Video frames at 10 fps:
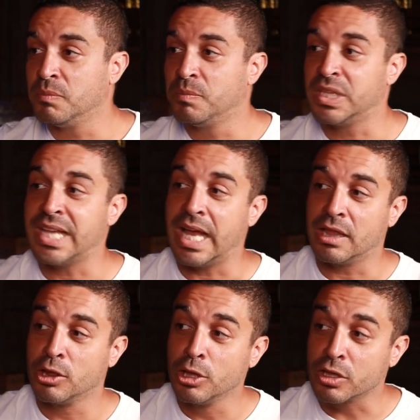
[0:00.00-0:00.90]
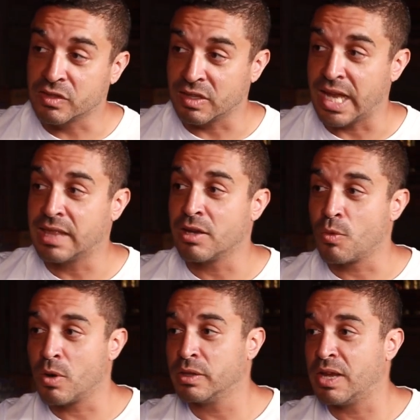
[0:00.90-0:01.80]
but that looks like they
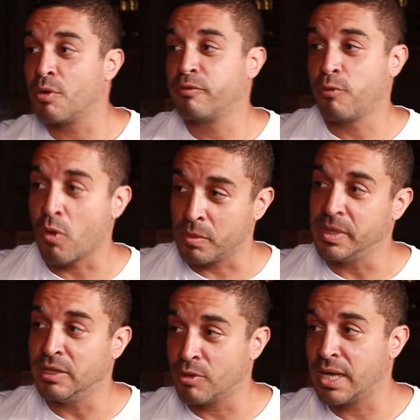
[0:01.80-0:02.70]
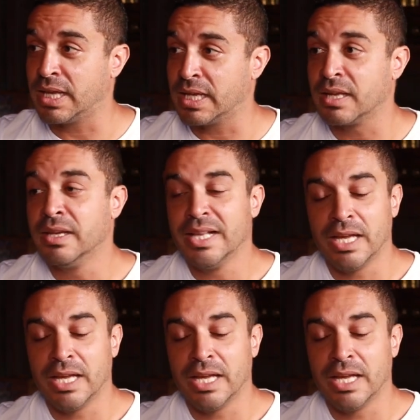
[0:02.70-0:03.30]
were for me, right?